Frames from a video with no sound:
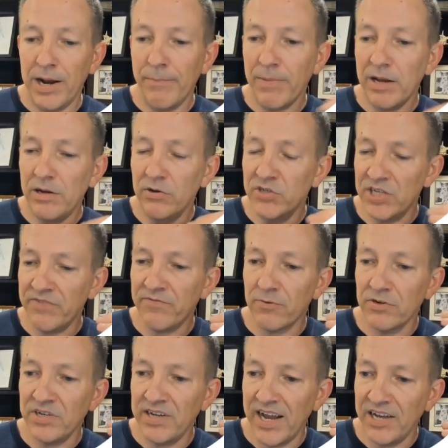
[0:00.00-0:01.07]
but I'm going to use it
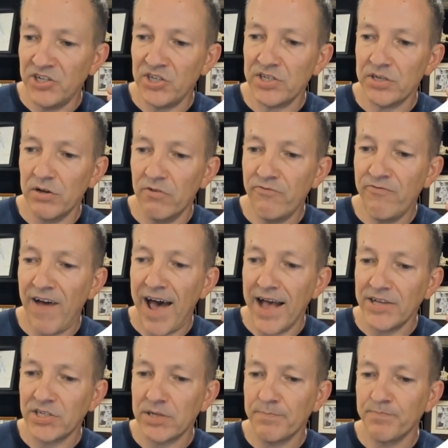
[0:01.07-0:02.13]
for today just to go
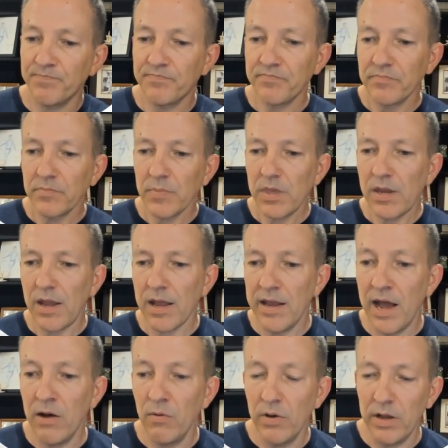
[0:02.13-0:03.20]
fast.
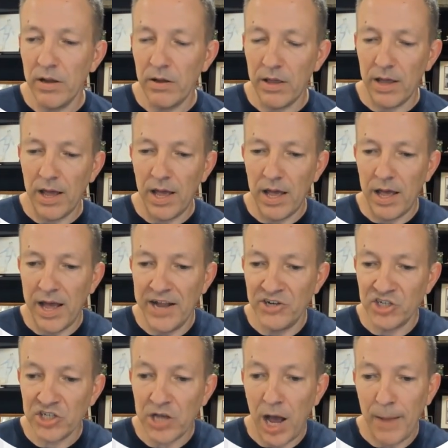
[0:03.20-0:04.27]
Now,
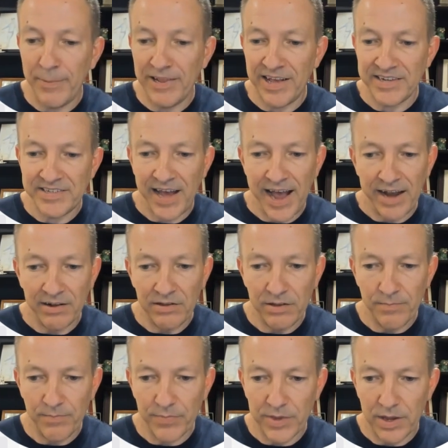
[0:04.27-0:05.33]
I just copy that
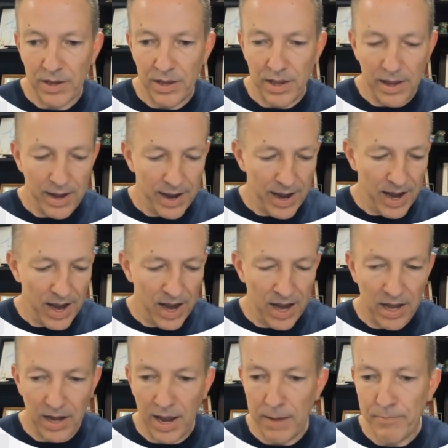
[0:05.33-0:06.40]
title
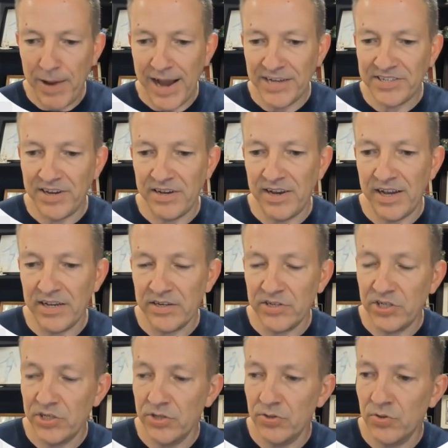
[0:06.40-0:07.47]
and I paste it
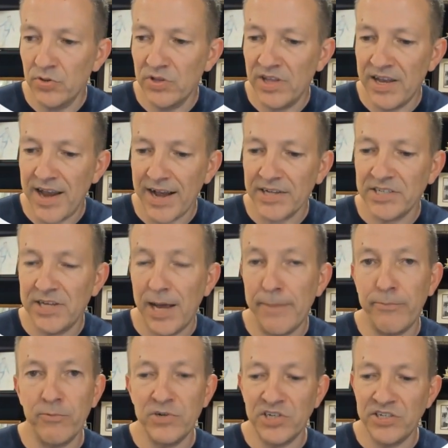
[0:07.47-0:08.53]
into the next
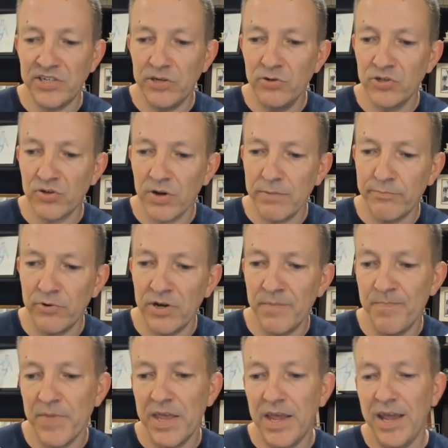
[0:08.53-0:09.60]
step, which is user
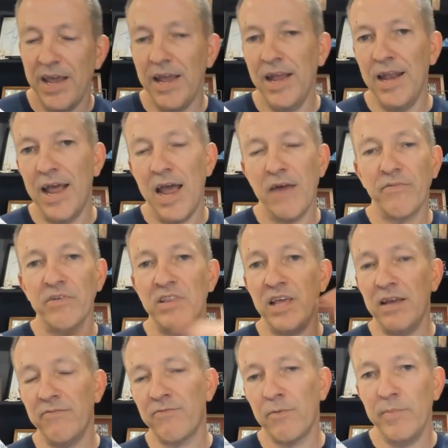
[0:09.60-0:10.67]
input. And
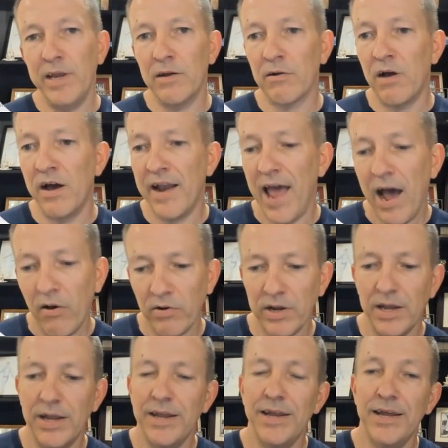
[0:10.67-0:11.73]
everything from here on
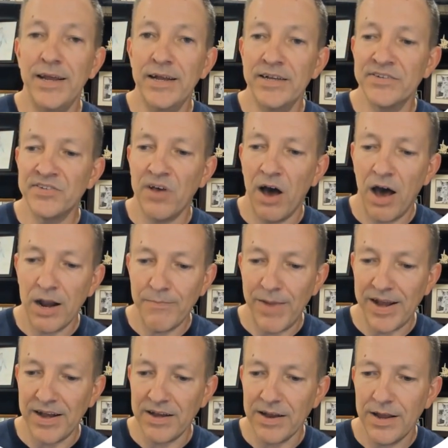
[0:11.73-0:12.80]
out is
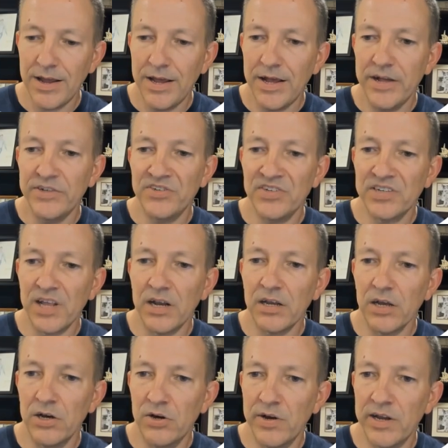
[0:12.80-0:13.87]
automated. So it's going
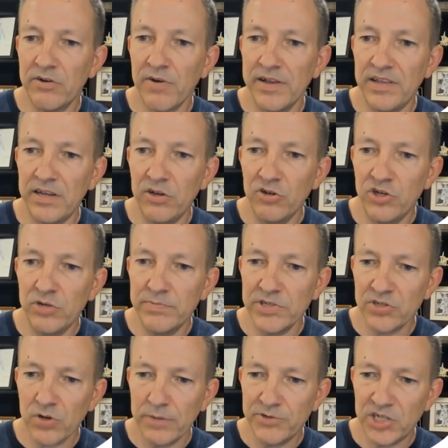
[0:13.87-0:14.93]
to go and create the
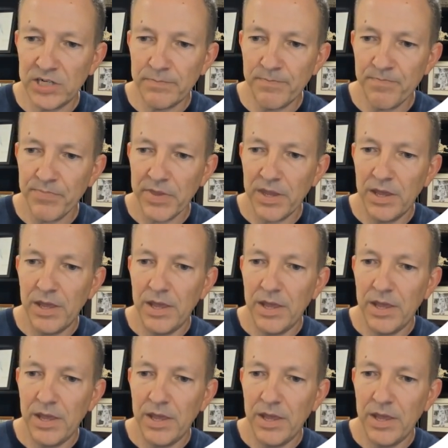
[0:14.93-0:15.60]
YouTube description,